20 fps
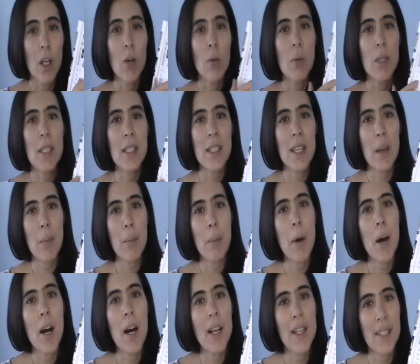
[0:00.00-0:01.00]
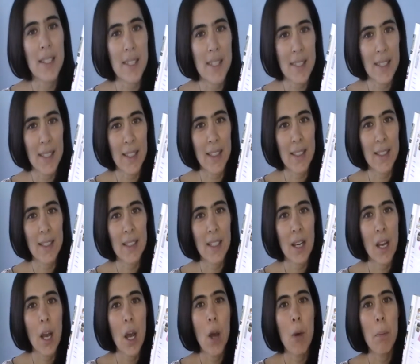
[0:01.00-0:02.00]
We say potty seat.
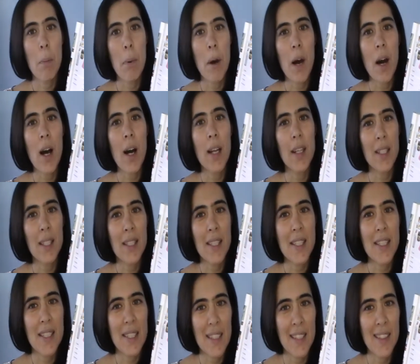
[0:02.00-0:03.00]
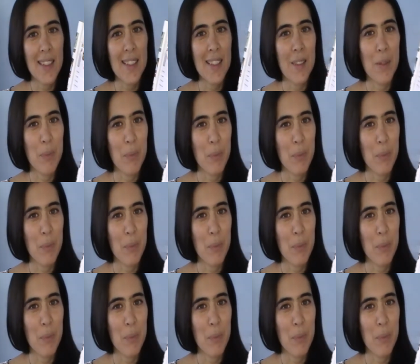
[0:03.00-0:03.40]
Potty seat.